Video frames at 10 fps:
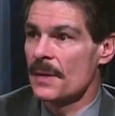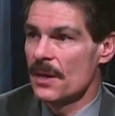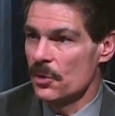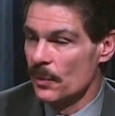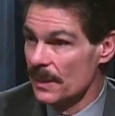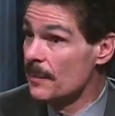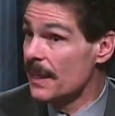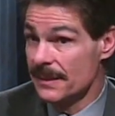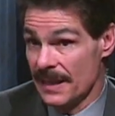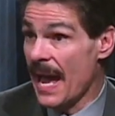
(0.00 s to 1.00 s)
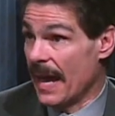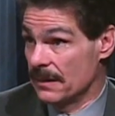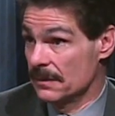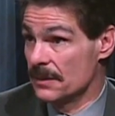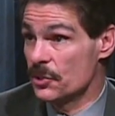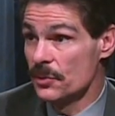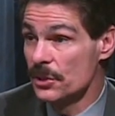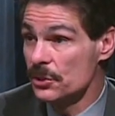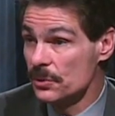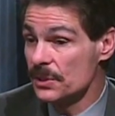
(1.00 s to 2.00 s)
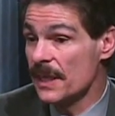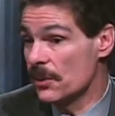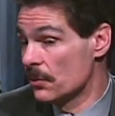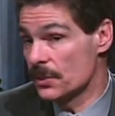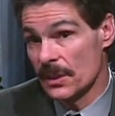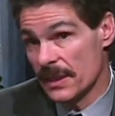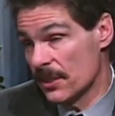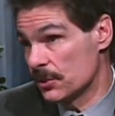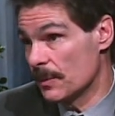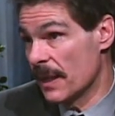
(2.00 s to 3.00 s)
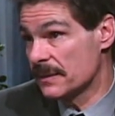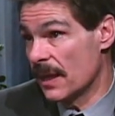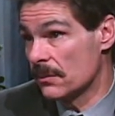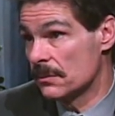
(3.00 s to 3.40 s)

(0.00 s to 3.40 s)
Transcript: You eliminate that. As soon as you say you don't sit on the couch, you're blacked out.